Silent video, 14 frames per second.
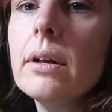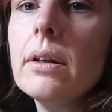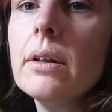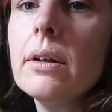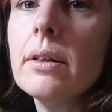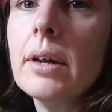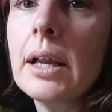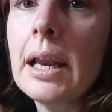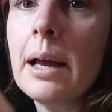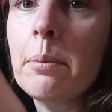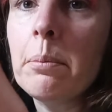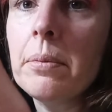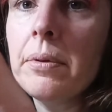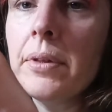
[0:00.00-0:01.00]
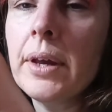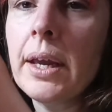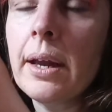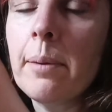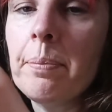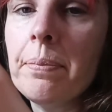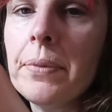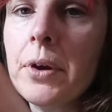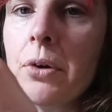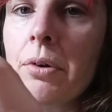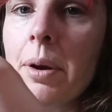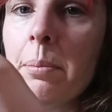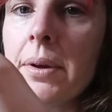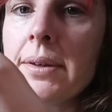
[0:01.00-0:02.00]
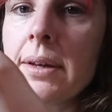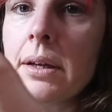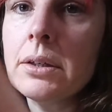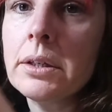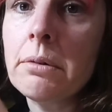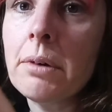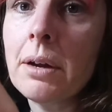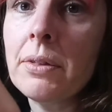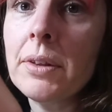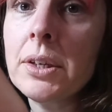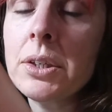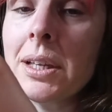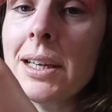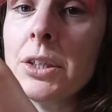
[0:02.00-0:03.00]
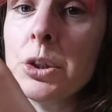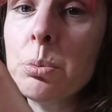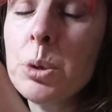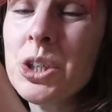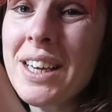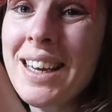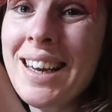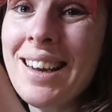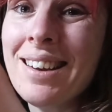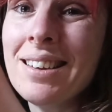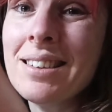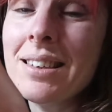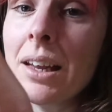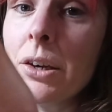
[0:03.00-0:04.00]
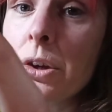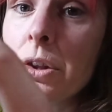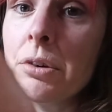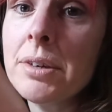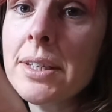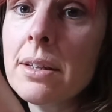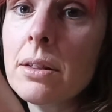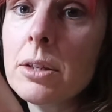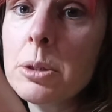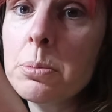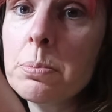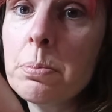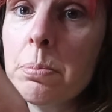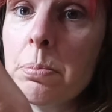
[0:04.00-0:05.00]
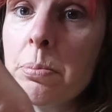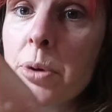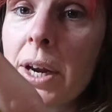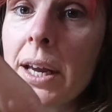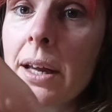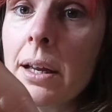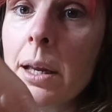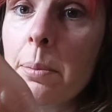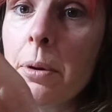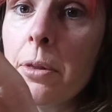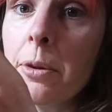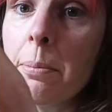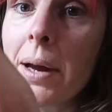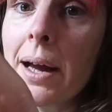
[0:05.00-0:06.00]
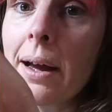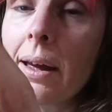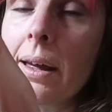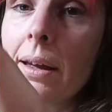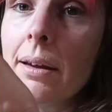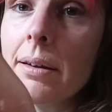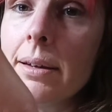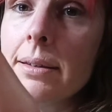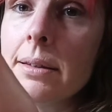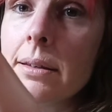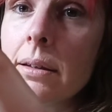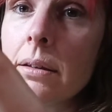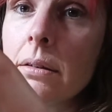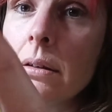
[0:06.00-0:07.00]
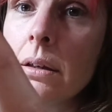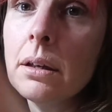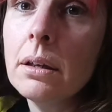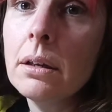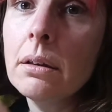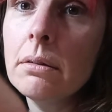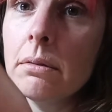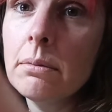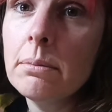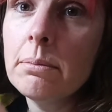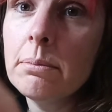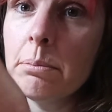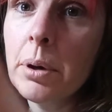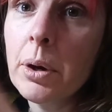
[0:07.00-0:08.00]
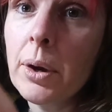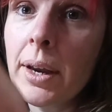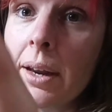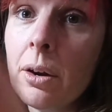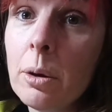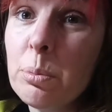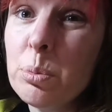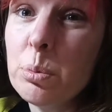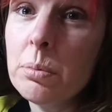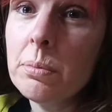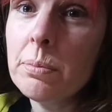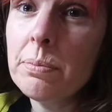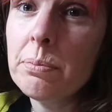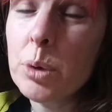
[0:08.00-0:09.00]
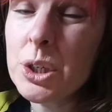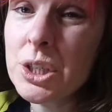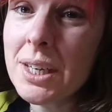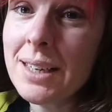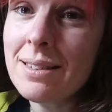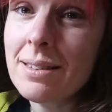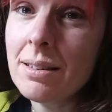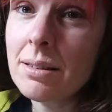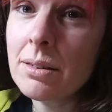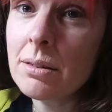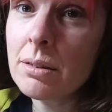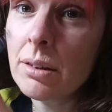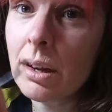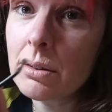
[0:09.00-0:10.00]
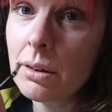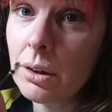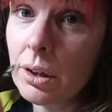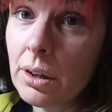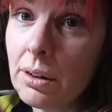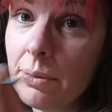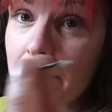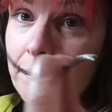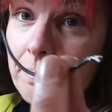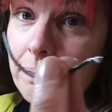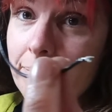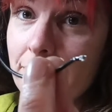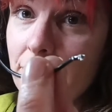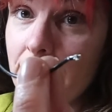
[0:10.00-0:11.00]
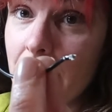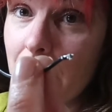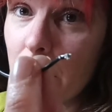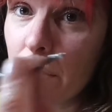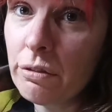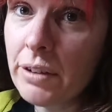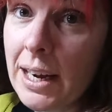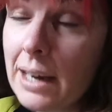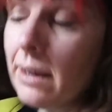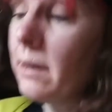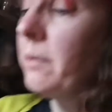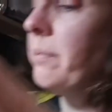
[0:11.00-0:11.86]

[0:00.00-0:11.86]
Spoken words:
the clamp, the crimp is actually around the insulation, which it is, and the other is that the spring clip on the back is still poking up, which it isn't, so that's no good. Another failure.